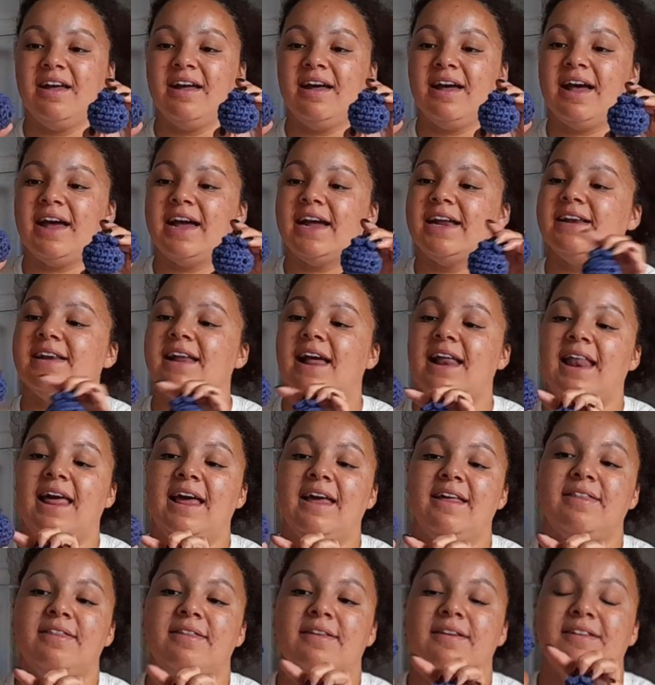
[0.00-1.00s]
And I
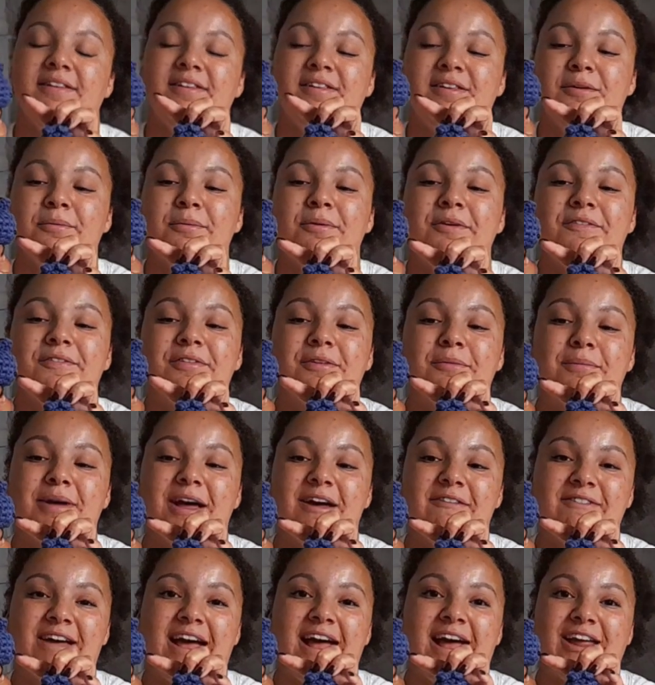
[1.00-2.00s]
like that some of them
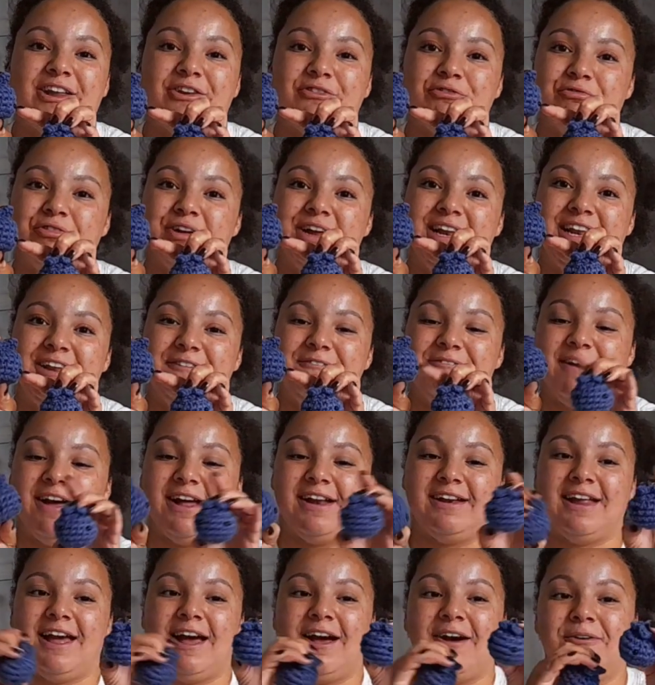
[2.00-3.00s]
have eyes really far
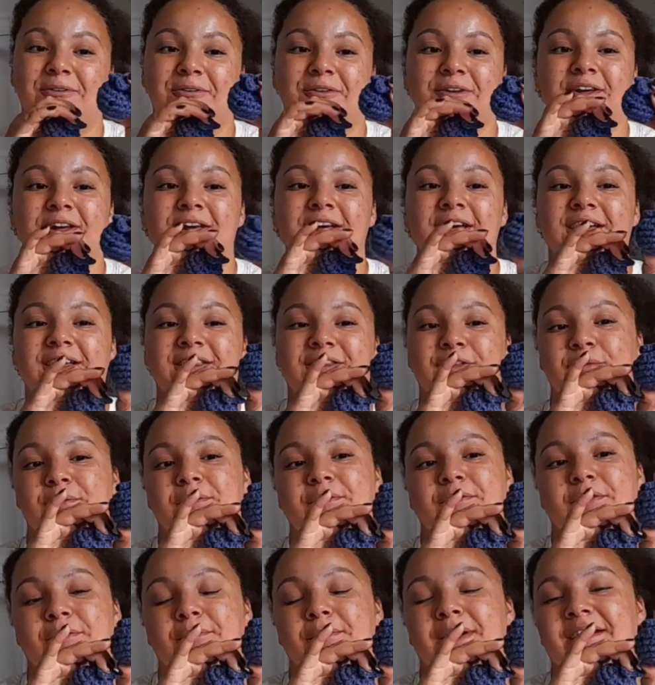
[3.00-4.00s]
down, some
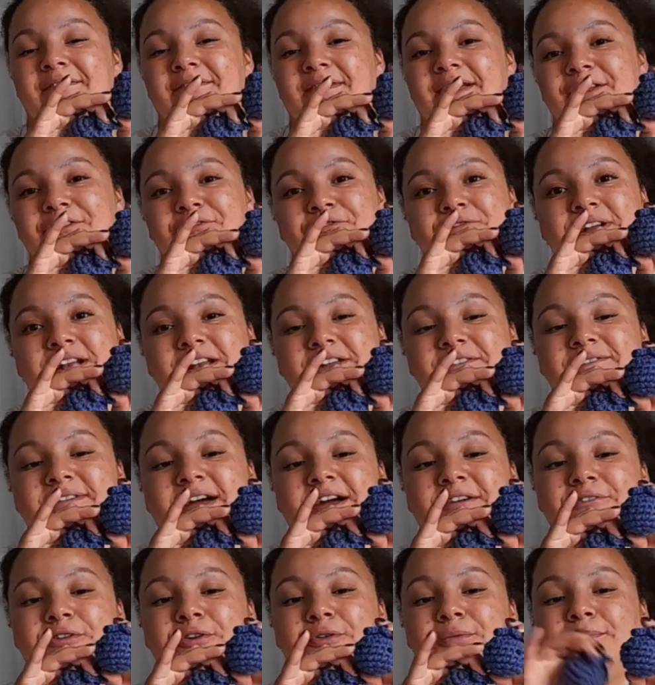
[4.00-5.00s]
of them have eyes really
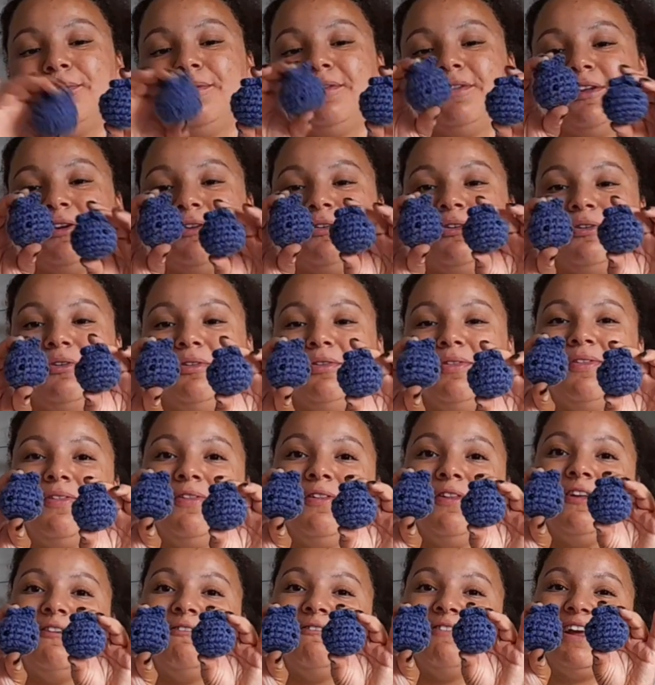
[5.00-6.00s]
far up, so
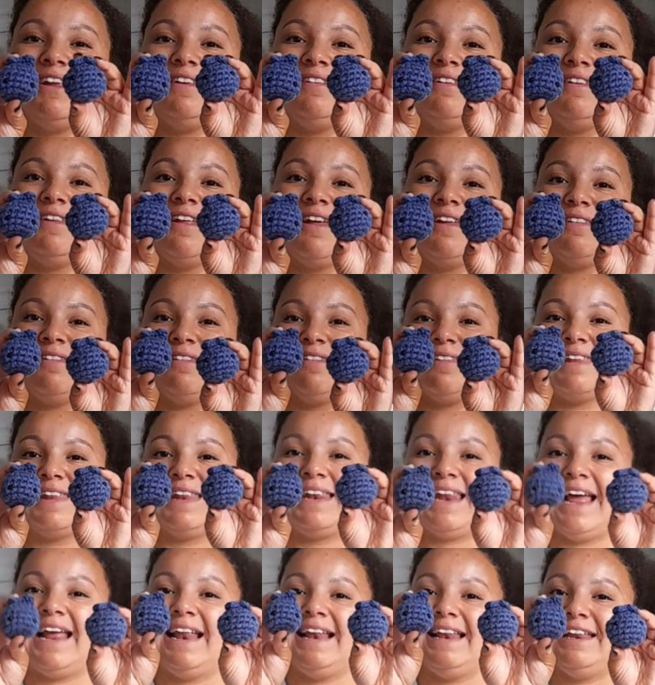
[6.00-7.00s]
the faces are
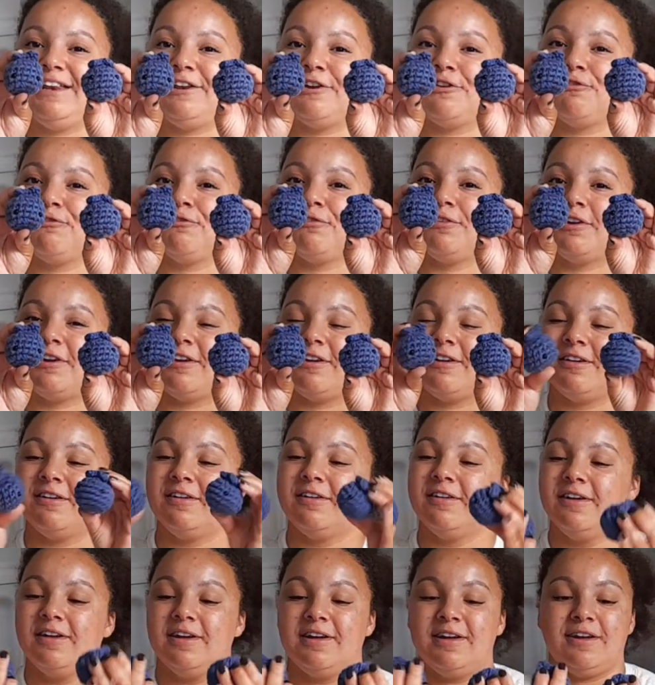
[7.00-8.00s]
slightly different
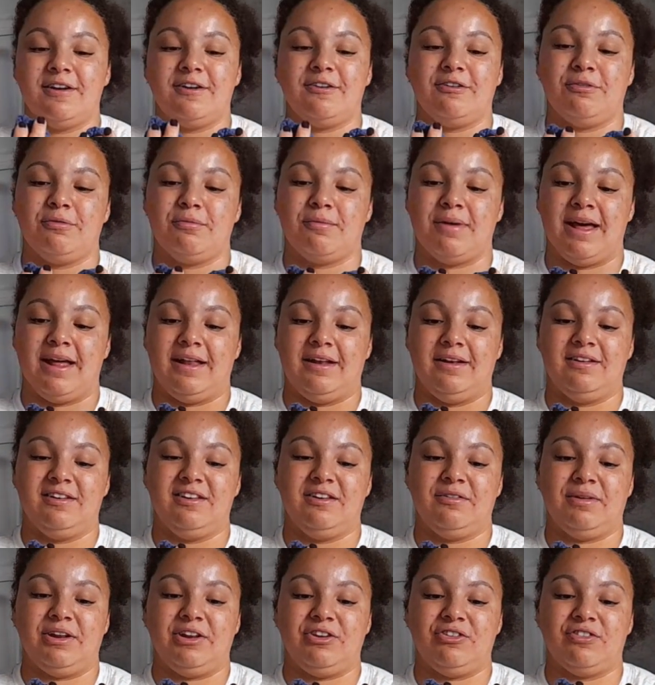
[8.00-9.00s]
as well
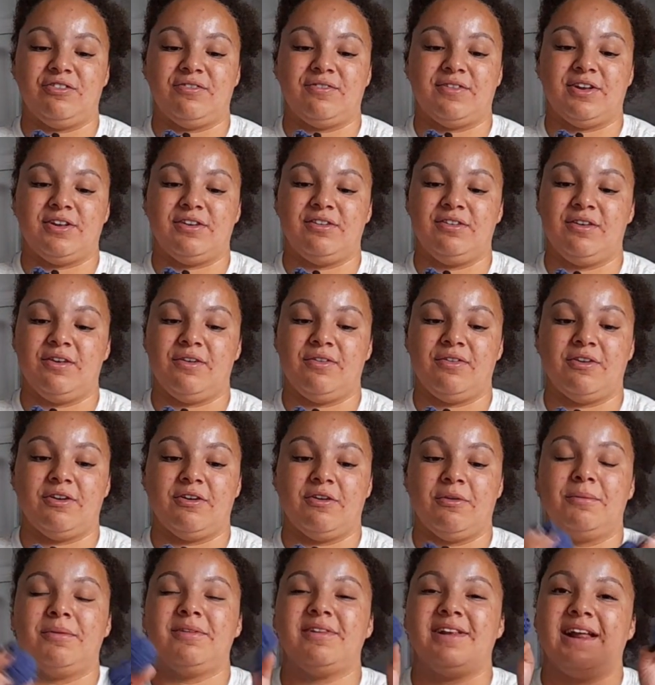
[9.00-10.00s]
to each other, so they're
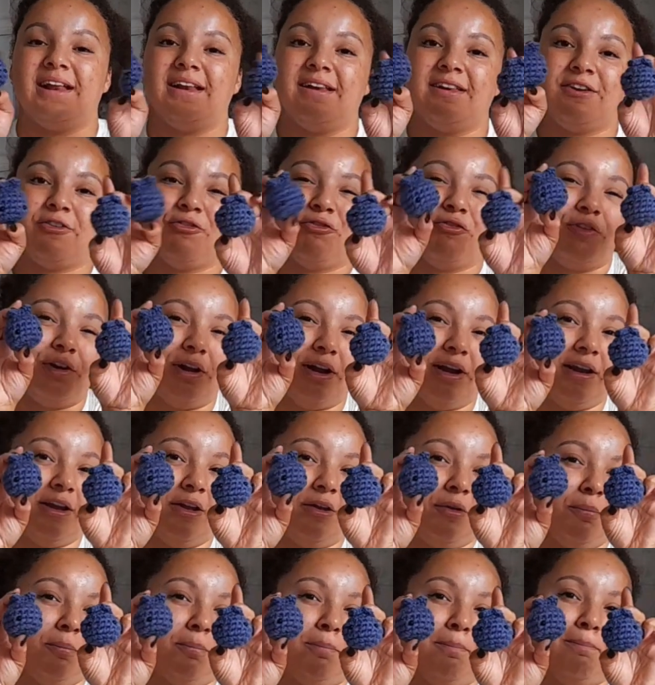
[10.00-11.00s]
almost like different
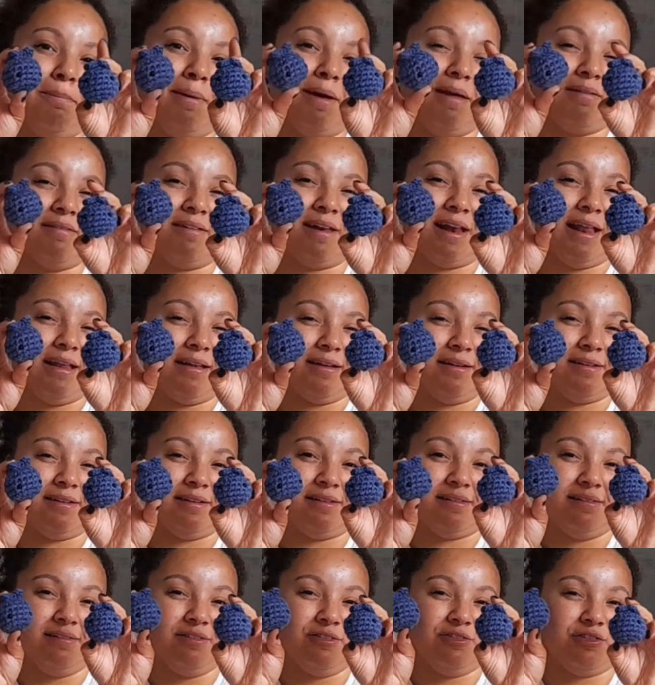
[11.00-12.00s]
little
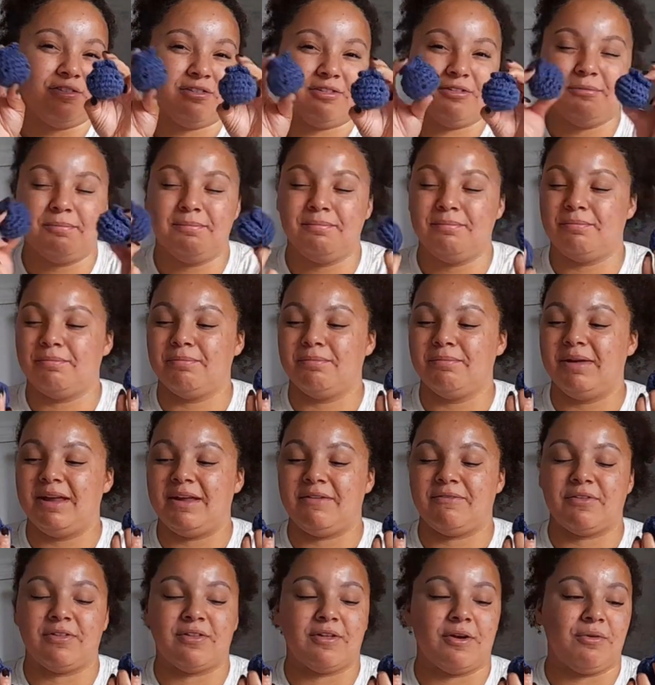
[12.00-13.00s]
personalities, just
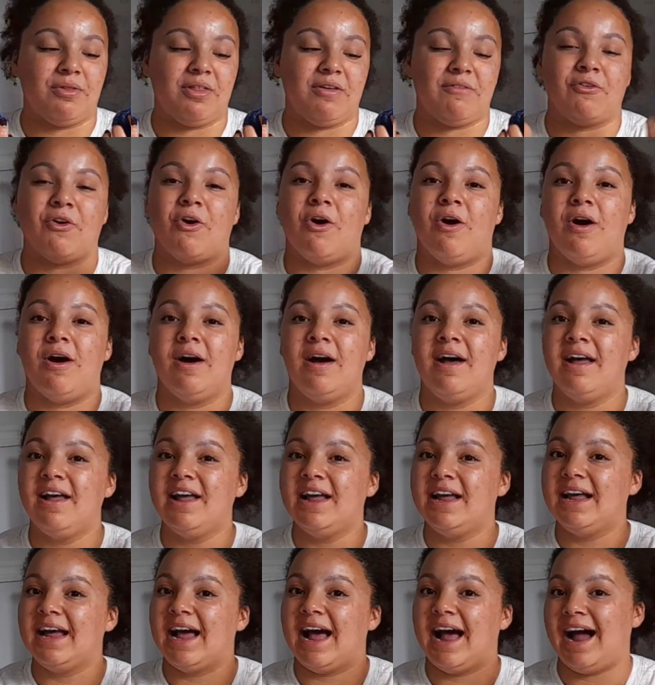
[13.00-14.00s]
even though they've got
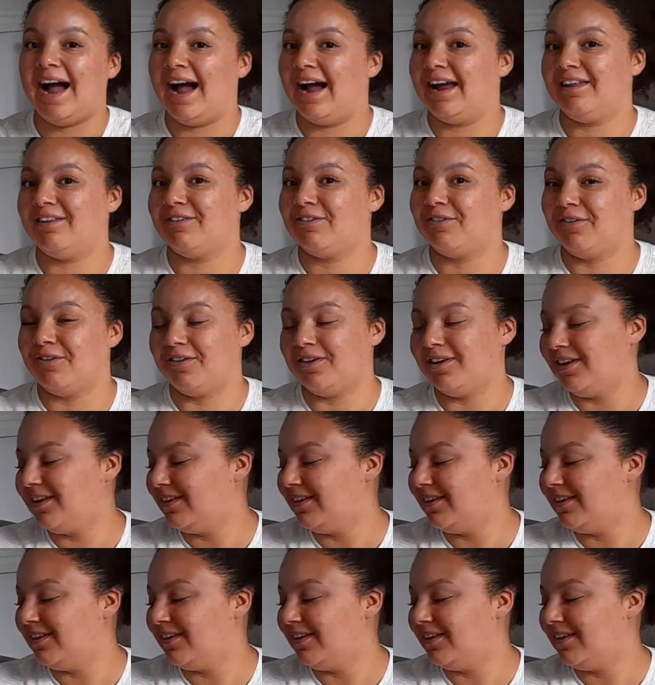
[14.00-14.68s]
eyes on.